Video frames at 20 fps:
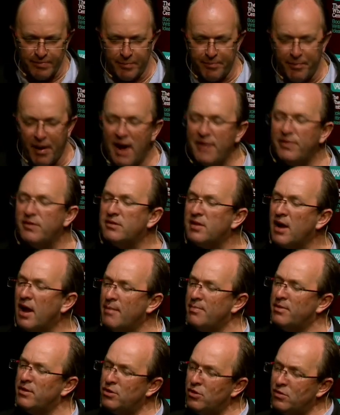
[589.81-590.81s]
But by the
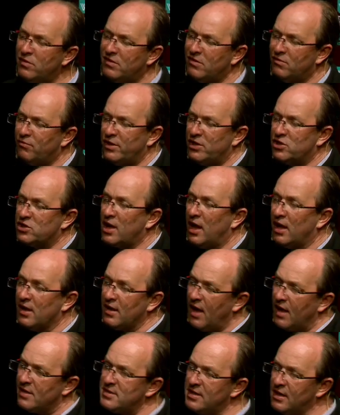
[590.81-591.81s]
time the news has reached
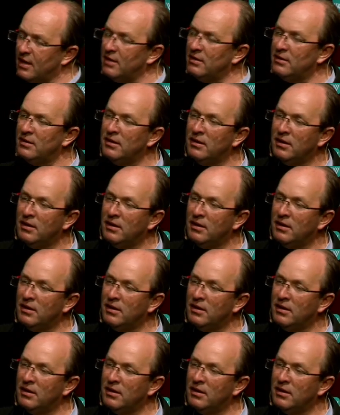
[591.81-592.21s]
Calcutta,